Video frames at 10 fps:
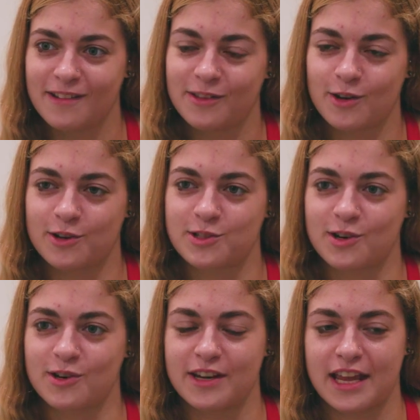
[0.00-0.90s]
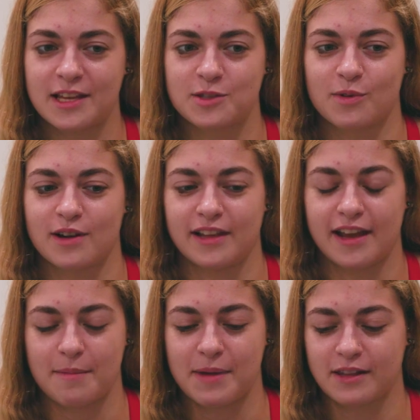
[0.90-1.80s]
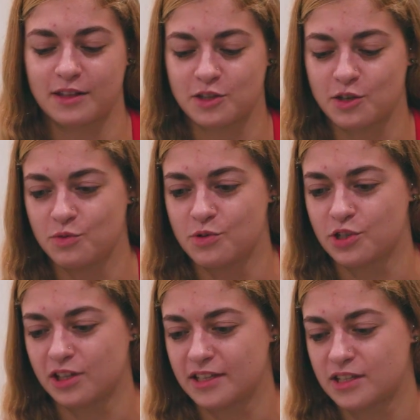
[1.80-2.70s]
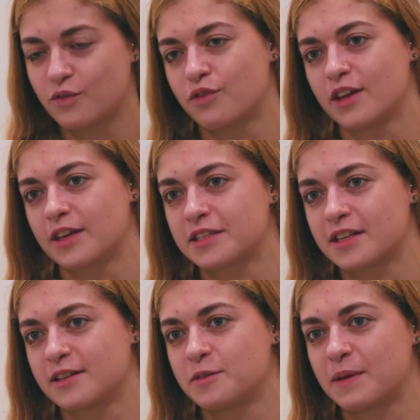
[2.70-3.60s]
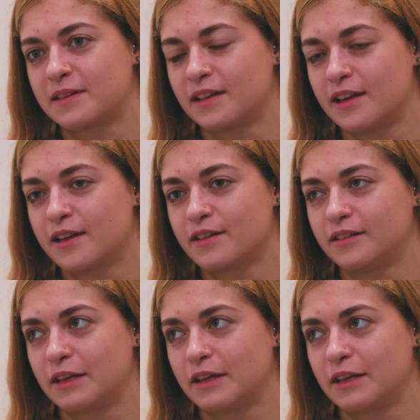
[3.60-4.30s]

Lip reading: there are certain days where I make this huge list of things and I spend like